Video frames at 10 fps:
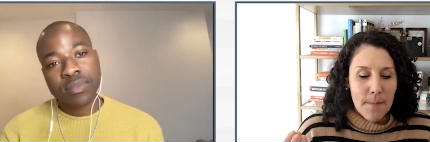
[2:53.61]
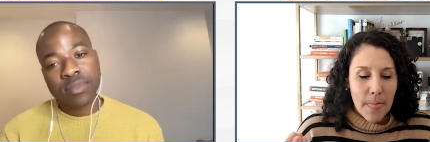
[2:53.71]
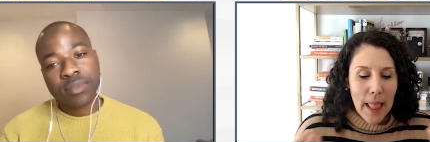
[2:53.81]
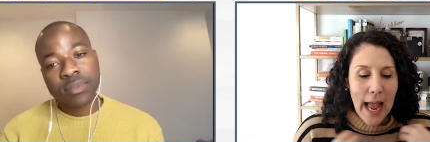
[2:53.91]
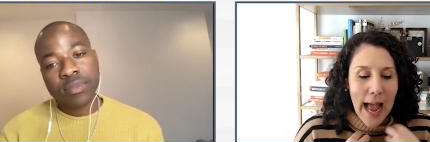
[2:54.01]

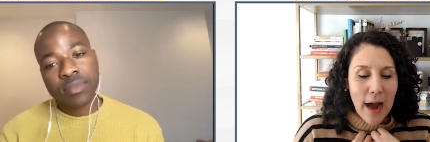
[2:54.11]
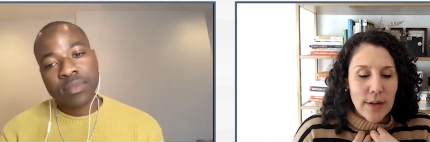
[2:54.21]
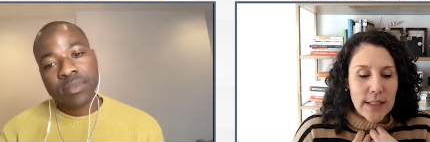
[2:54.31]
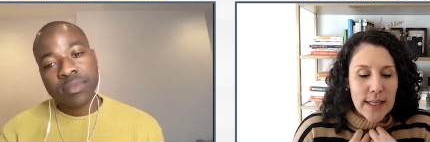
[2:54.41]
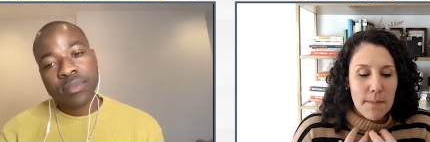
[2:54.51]
Speaker 1: how
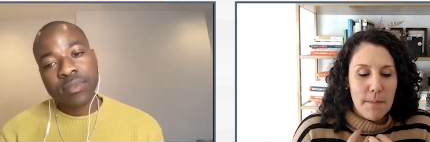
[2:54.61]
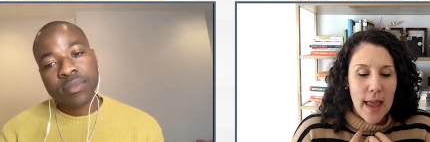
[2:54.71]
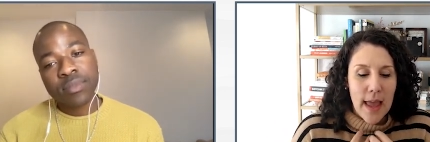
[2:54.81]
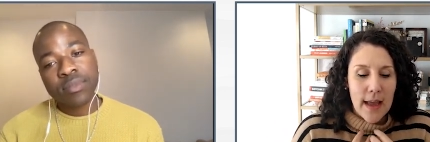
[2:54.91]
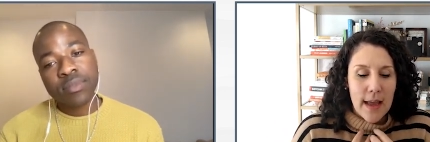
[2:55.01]
does it
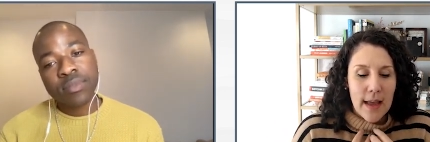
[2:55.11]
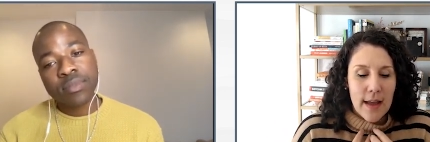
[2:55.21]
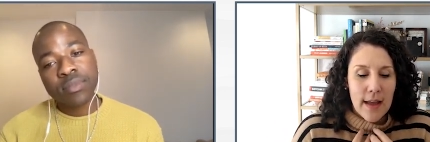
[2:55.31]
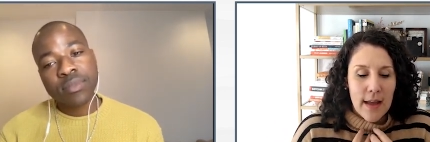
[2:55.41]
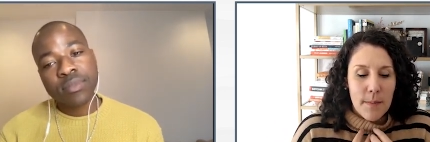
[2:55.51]
make
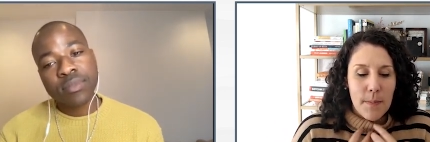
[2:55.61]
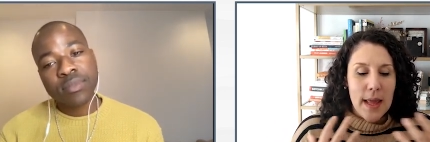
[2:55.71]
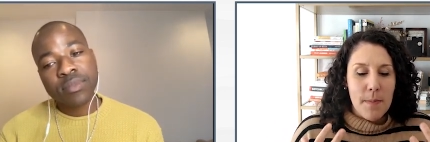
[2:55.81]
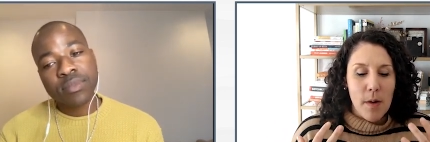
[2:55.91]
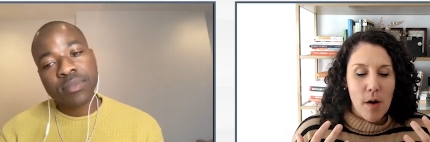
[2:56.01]

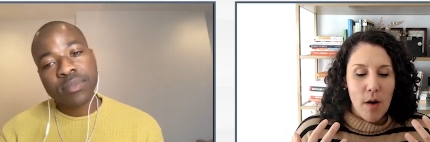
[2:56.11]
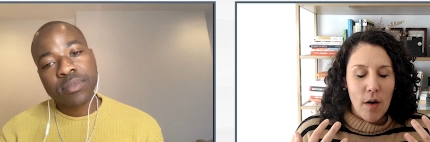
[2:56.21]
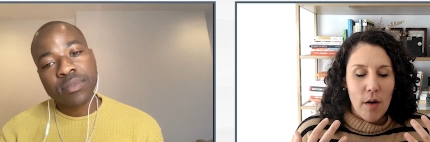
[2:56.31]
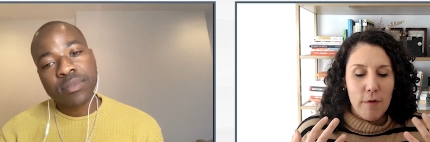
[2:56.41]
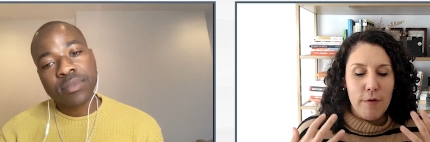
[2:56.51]

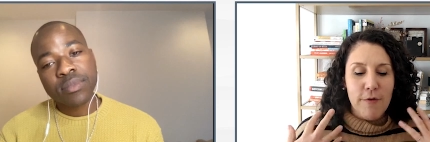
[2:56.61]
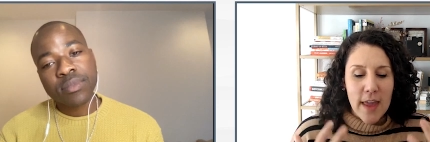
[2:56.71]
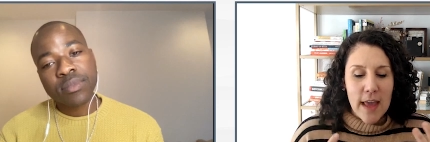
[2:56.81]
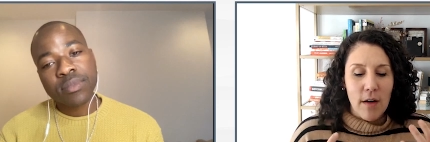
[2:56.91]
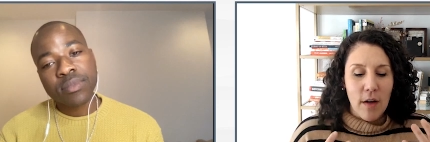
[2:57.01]
people
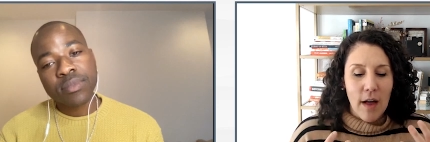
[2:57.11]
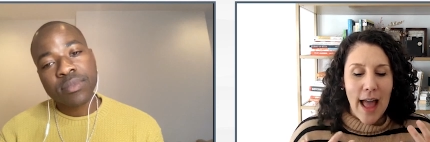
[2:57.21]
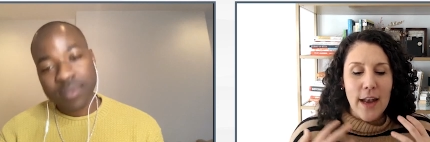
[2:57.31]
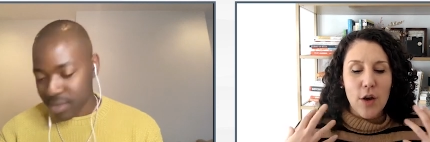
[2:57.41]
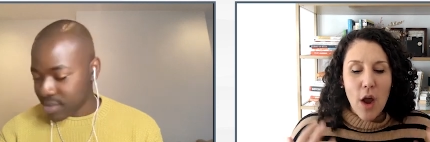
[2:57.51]
feel
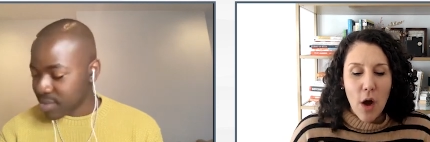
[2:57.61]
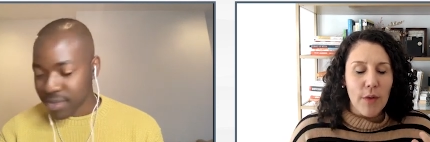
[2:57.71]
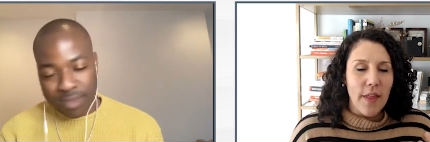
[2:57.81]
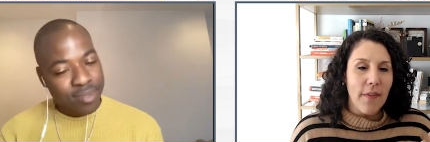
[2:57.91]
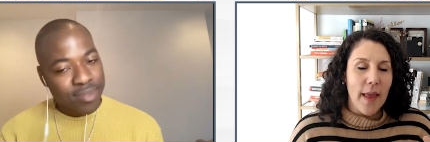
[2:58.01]
and know
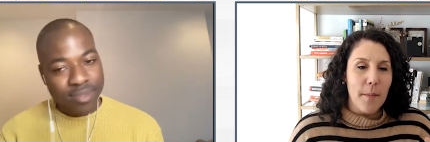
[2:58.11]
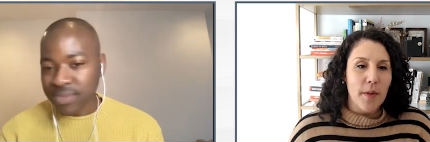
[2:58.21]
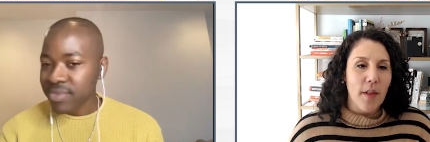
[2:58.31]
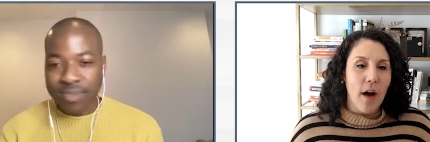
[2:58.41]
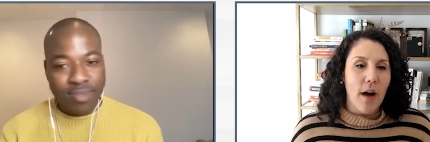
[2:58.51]
that they
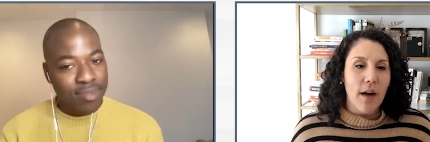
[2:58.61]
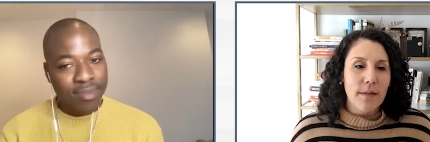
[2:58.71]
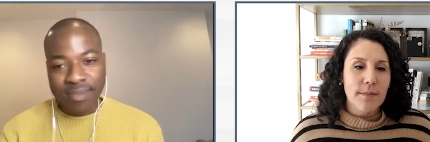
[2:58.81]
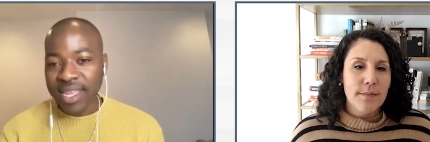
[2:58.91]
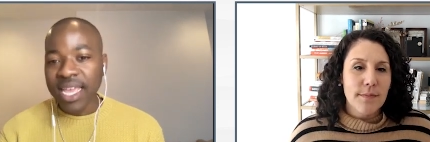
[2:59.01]
belong?
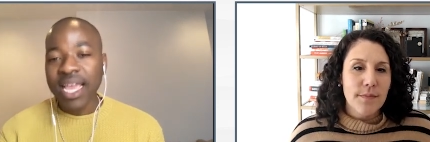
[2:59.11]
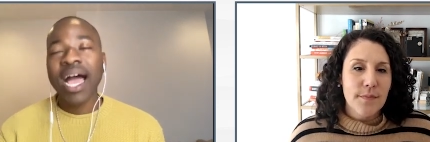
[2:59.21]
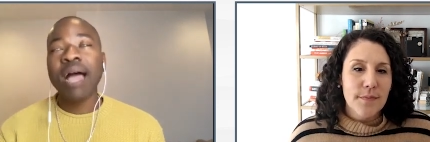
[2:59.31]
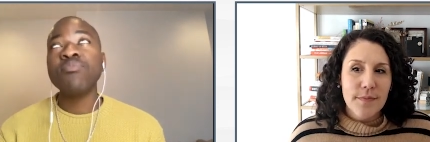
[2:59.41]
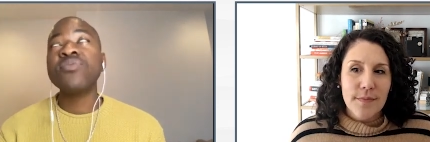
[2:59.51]

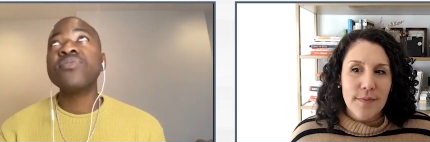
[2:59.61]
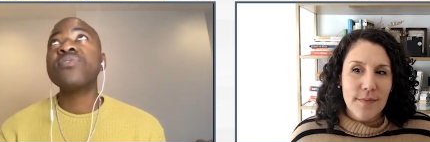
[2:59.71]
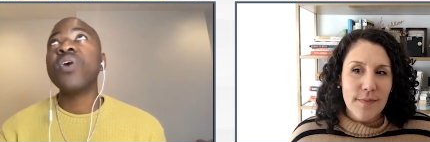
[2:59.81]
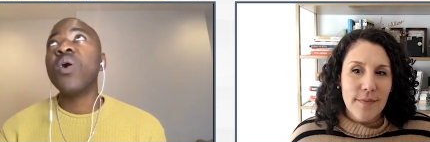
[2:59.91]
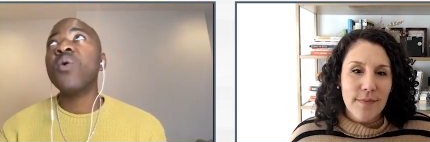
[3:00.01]
Speaker 2: I'm
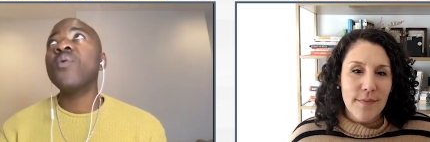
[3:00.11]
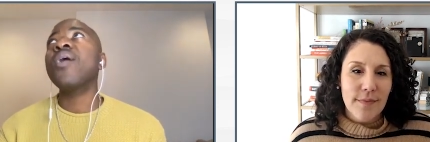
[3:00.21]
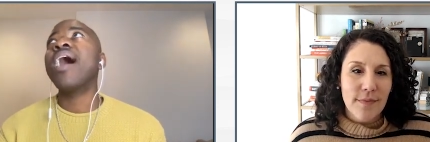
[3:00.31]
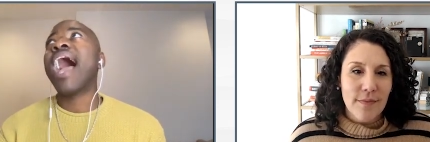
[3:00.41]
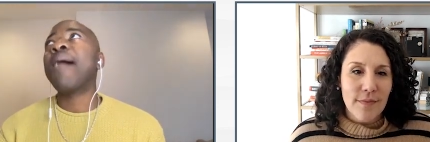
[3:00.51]

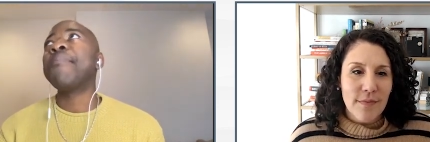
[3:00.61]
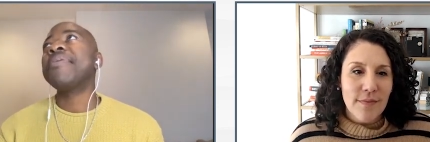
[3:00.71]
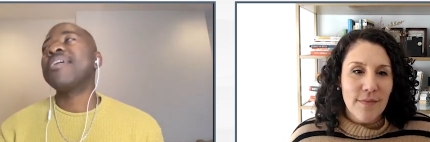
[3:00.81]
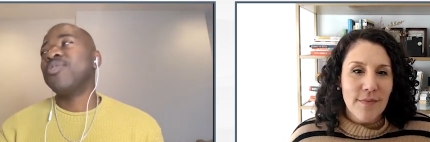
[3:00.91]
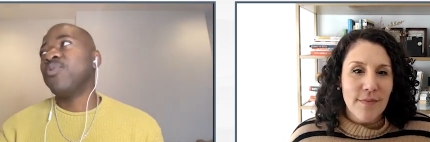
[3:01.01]
so happy
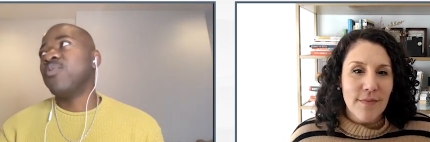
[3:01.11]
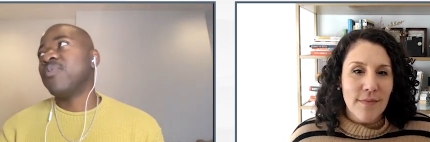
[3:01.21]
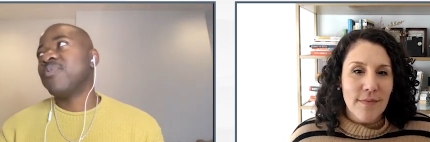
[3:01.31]
that you